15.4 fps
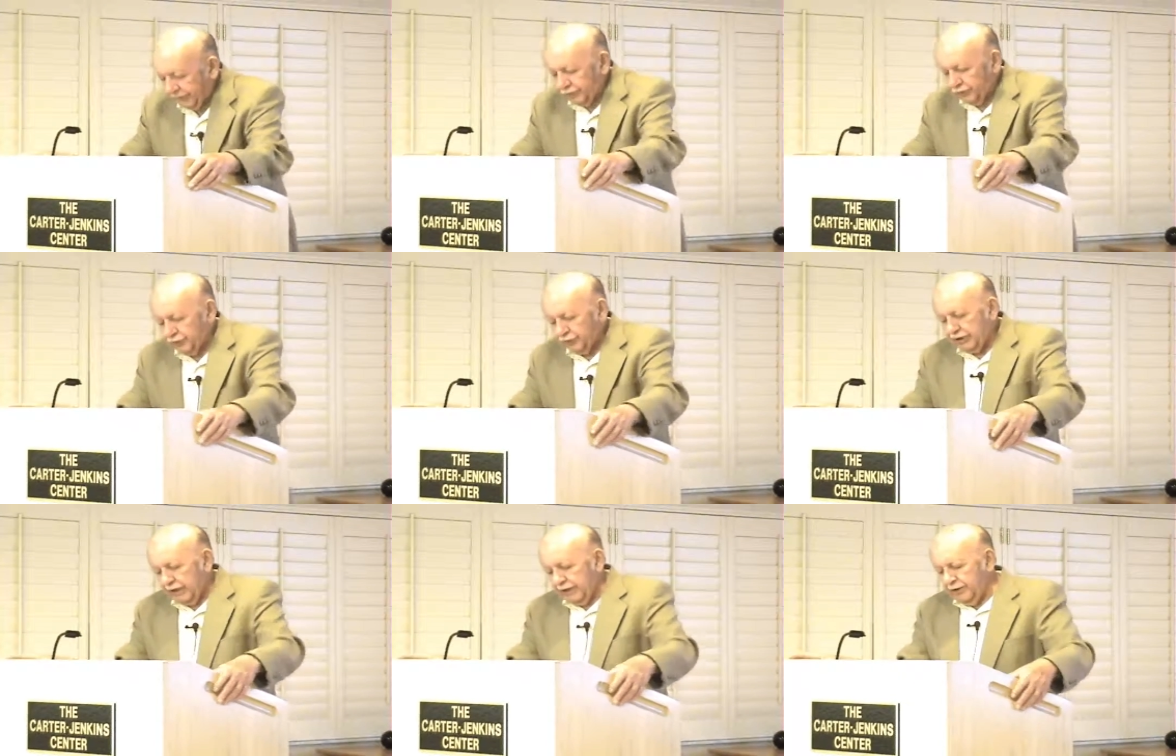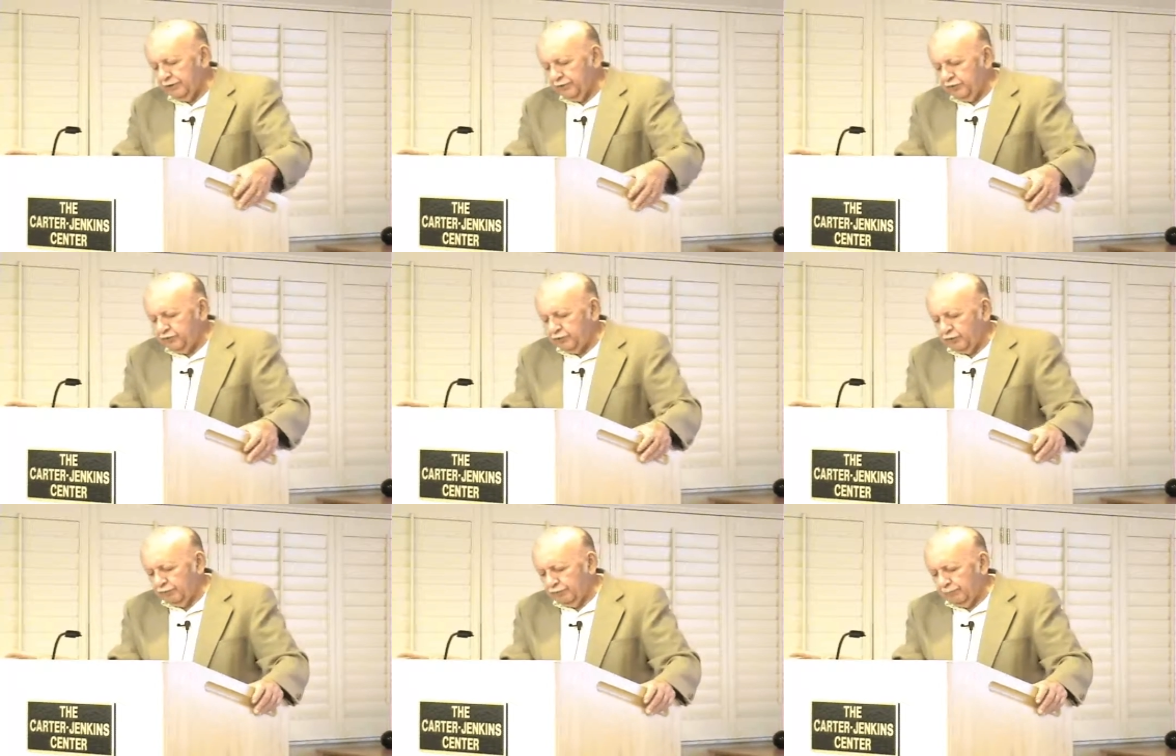
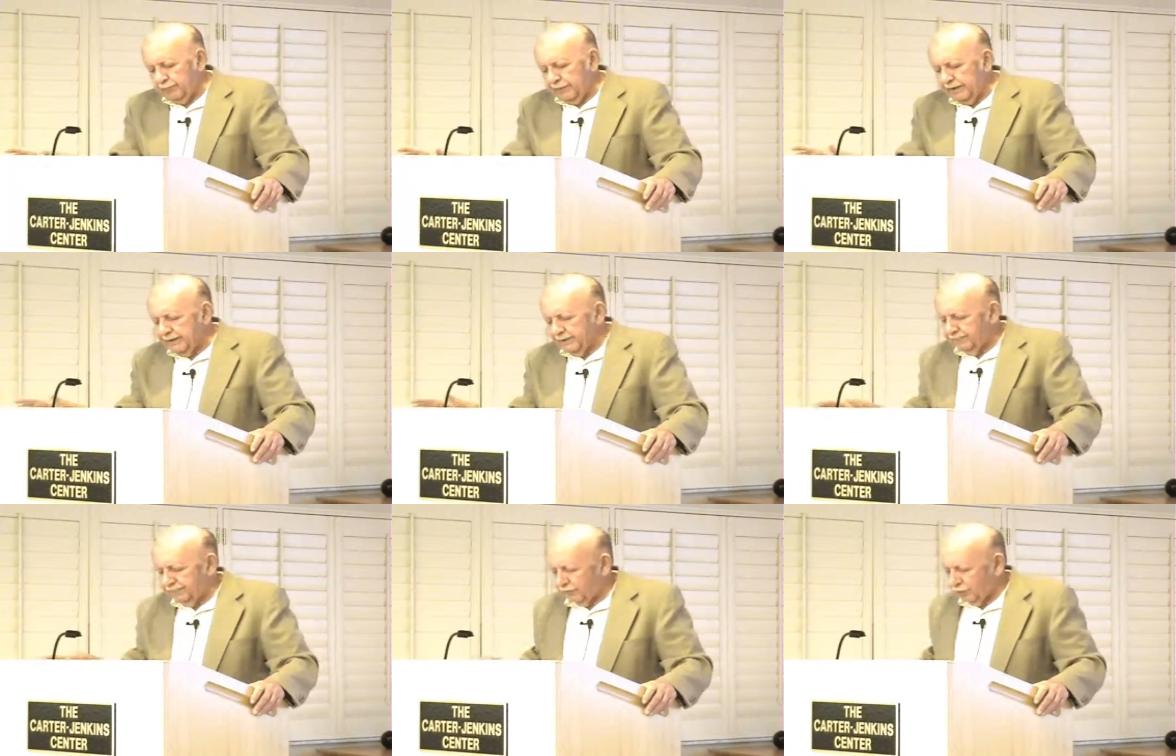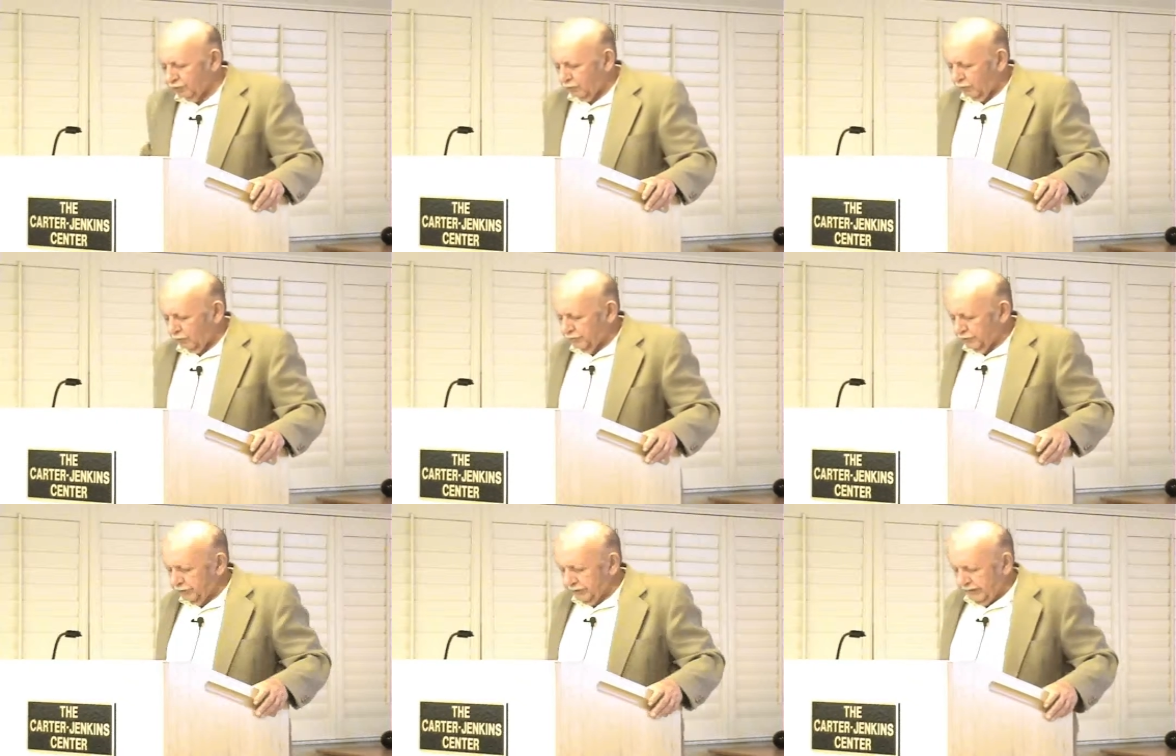exchange of meaningful
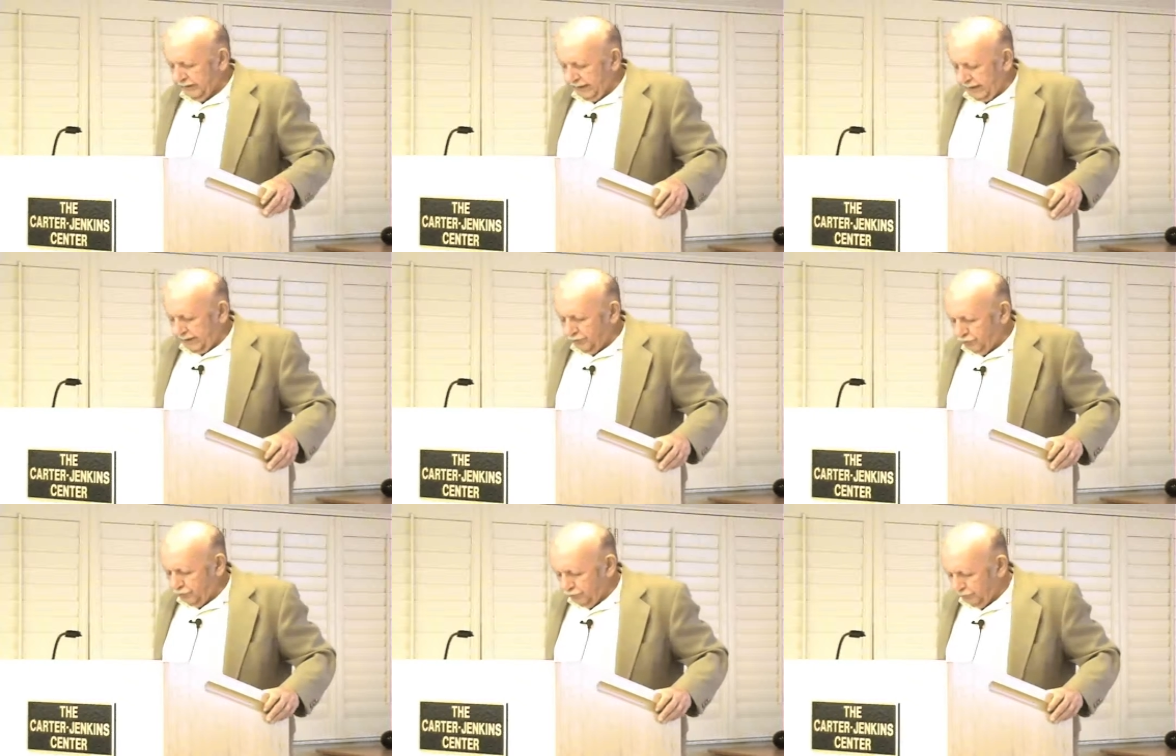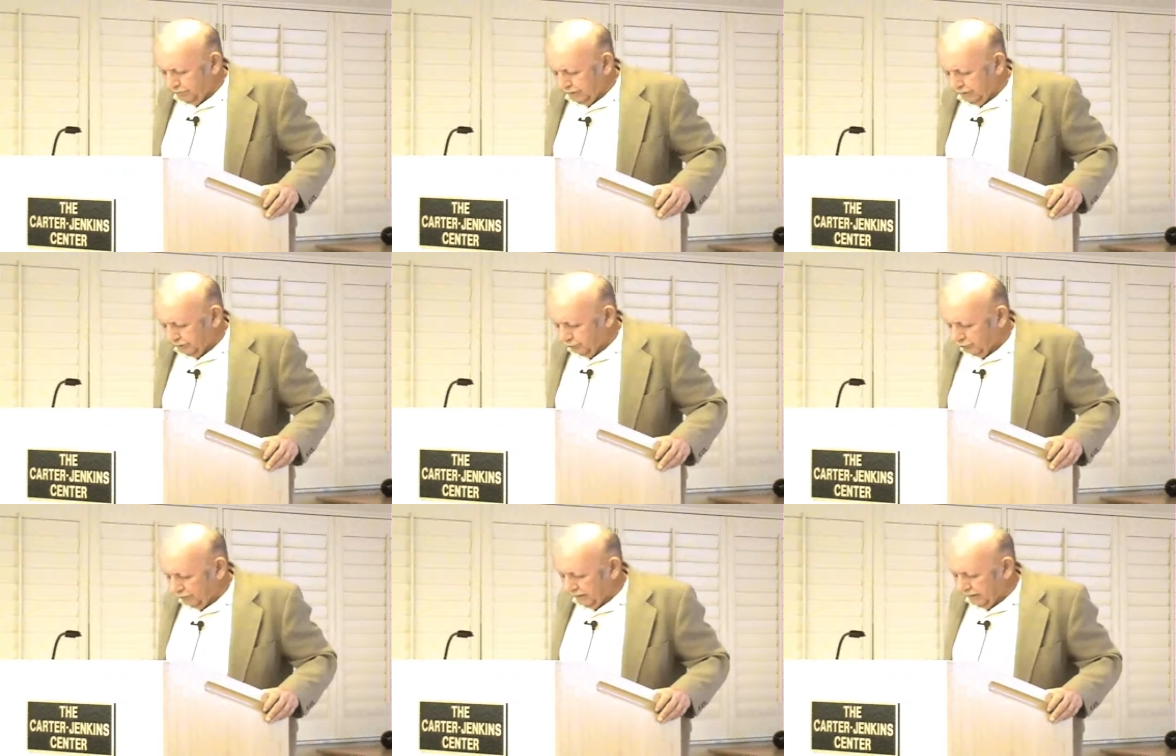communication
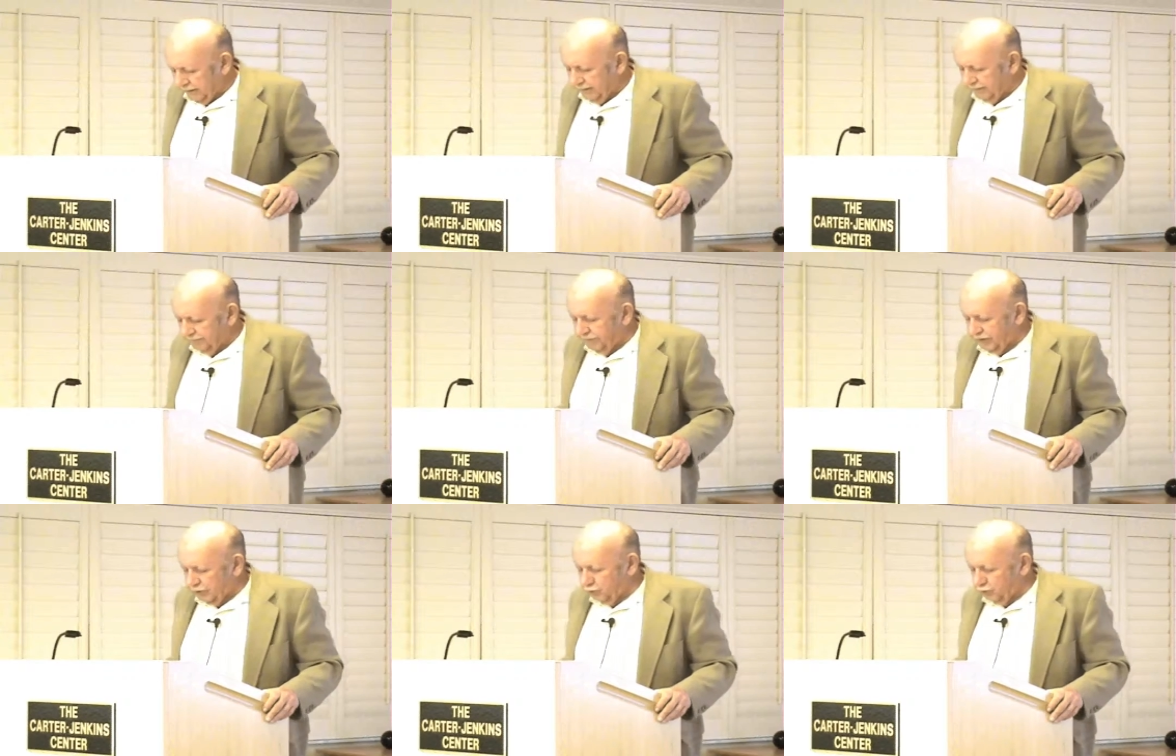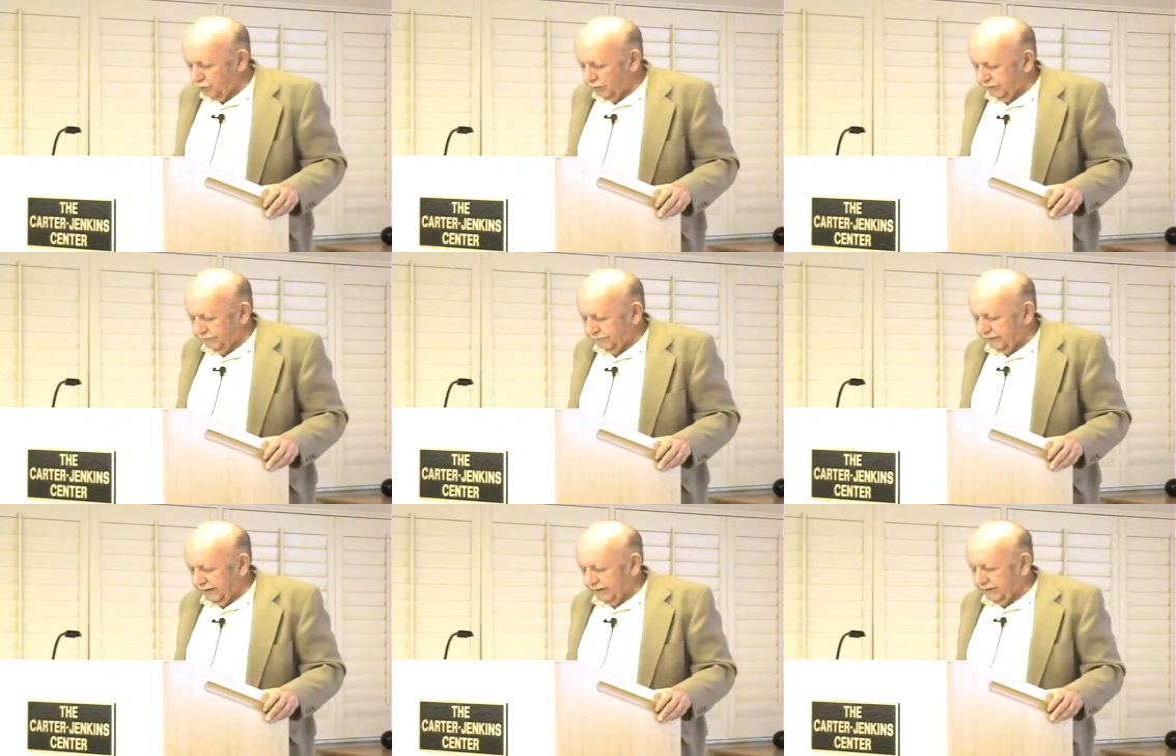between individuals,
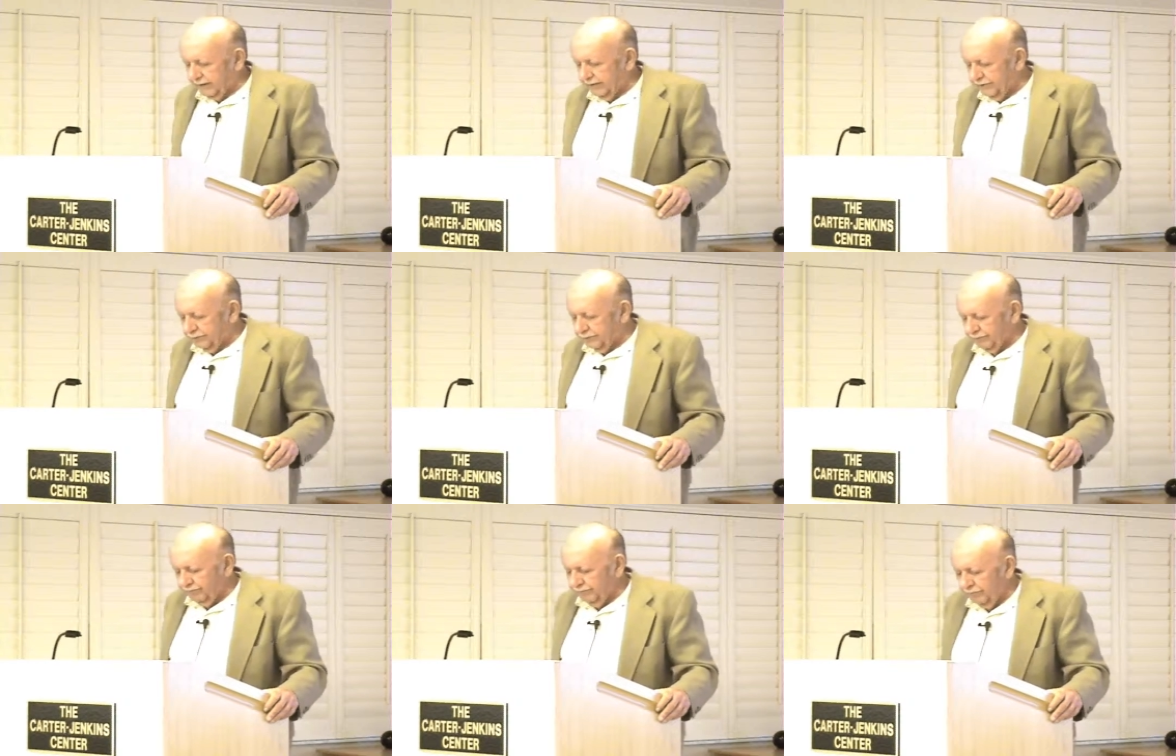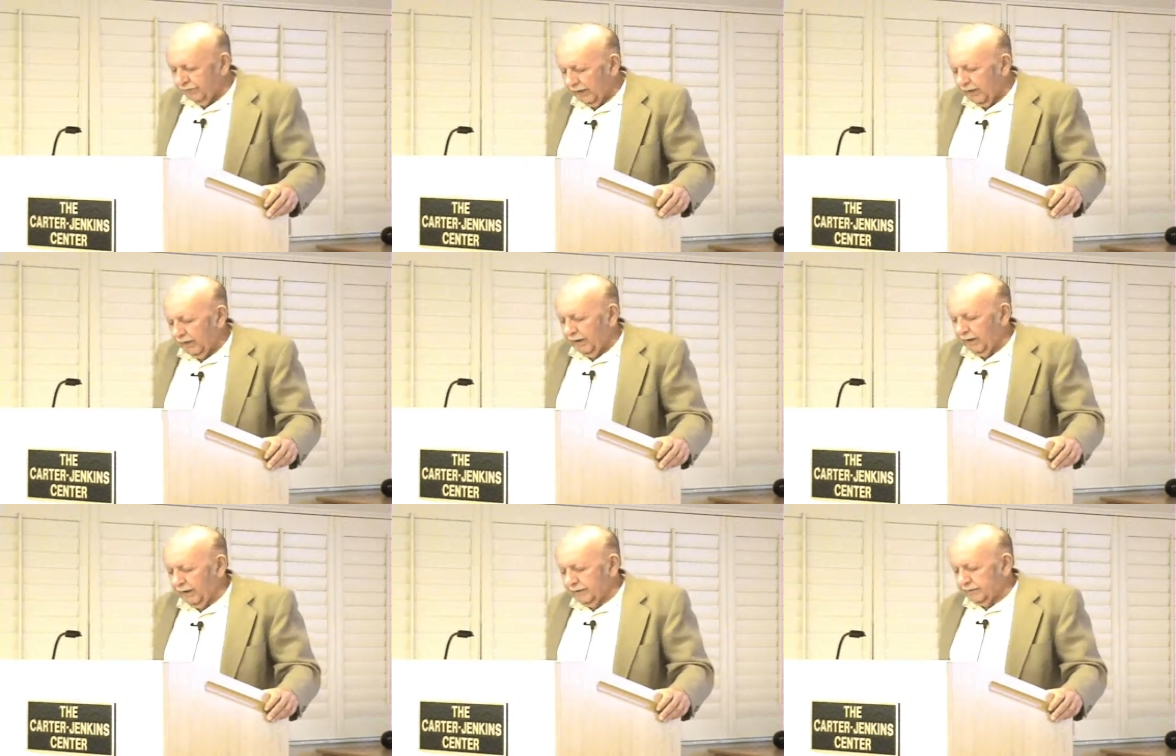that is,
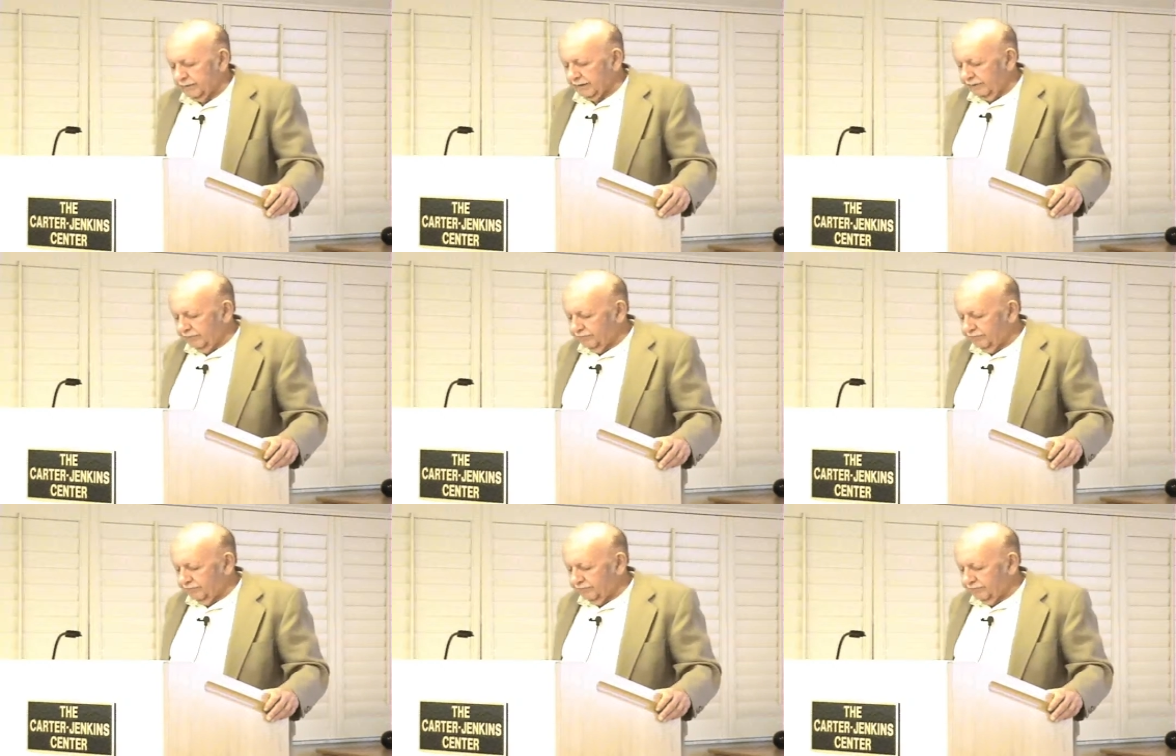the